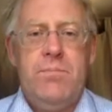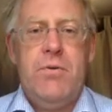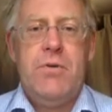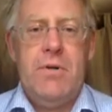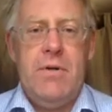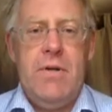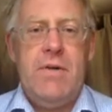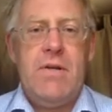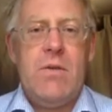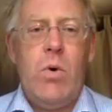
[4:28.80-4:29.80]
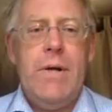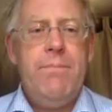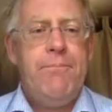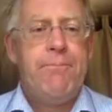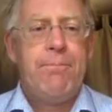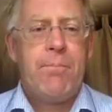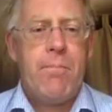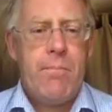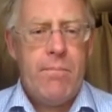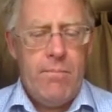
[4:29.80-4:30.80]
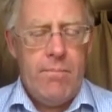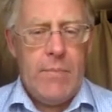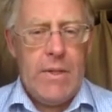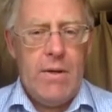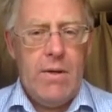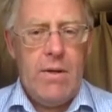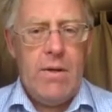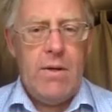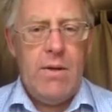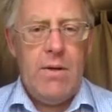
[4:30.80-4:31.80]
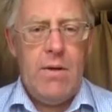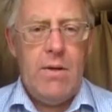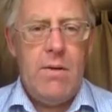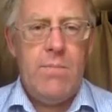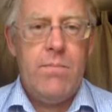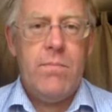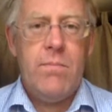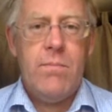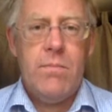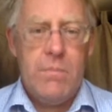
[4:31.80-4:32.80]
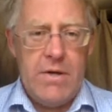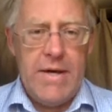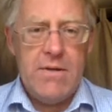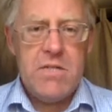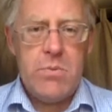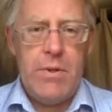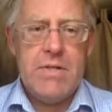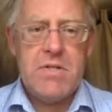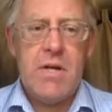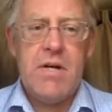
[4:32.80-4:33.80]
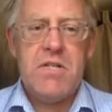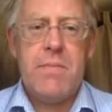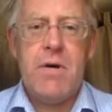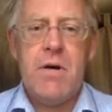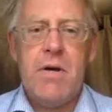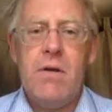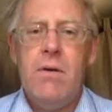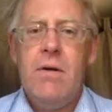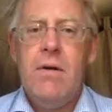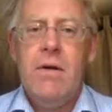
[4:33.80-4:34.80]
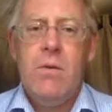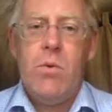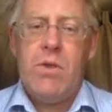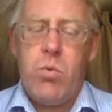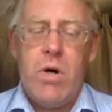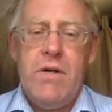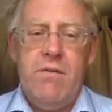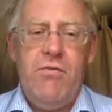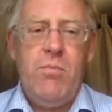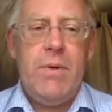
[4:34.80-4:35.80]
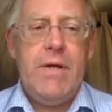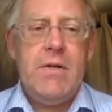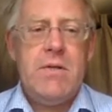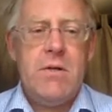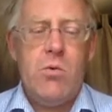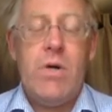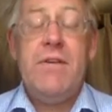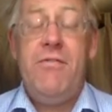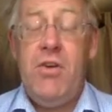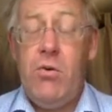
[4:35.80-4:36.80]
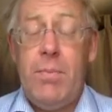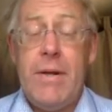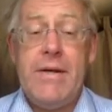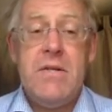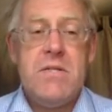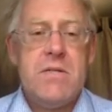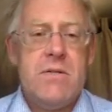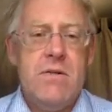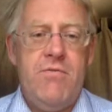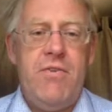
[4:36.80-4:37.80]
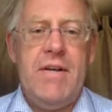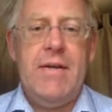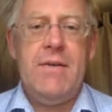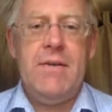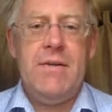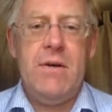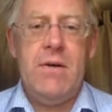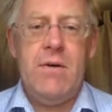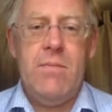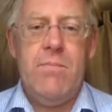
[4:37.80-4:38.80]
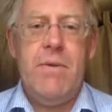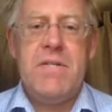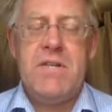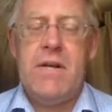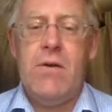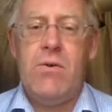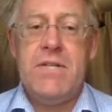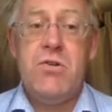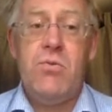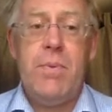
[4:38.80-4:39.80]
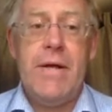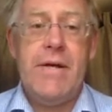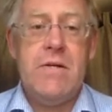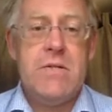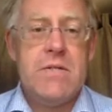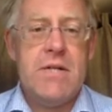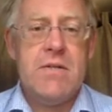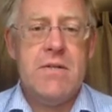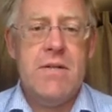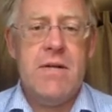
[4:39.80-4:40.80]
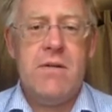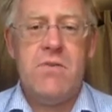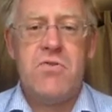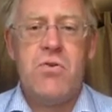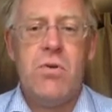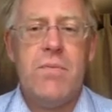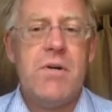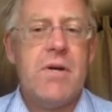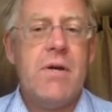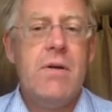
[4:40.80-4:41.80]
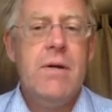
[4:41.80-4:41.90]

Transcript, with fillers: Put in another way, um, again, Sweden is a larger market with quite a few players, uh, quite few players. Finland, basically only two players that, that control the market.